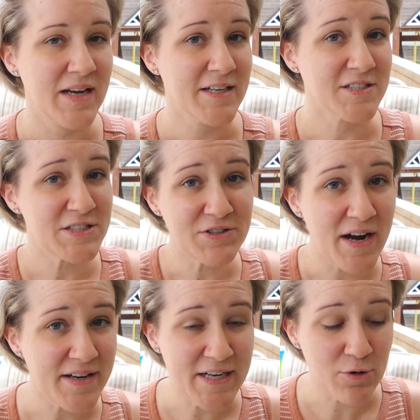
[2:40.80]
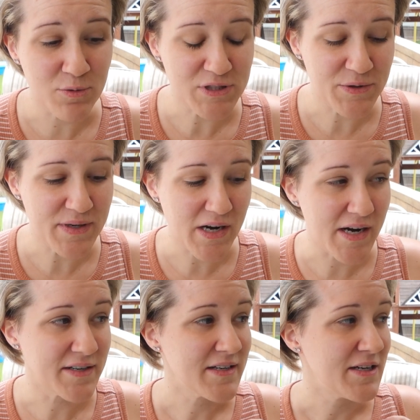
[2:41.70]
could still kind of hear what was going
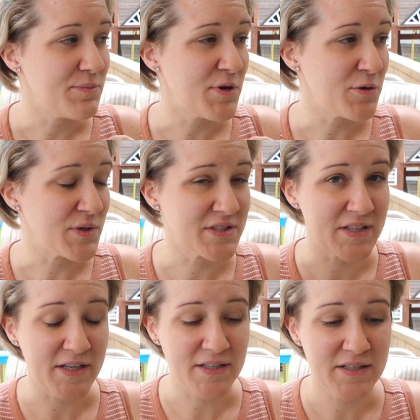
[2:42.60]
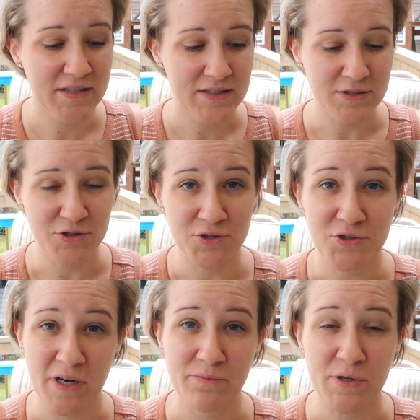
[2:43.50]
on, but it wasn't like
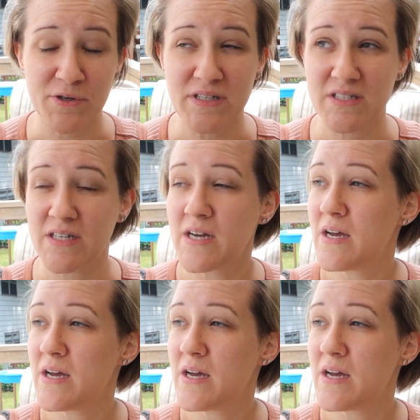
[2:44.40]
driving me crazy.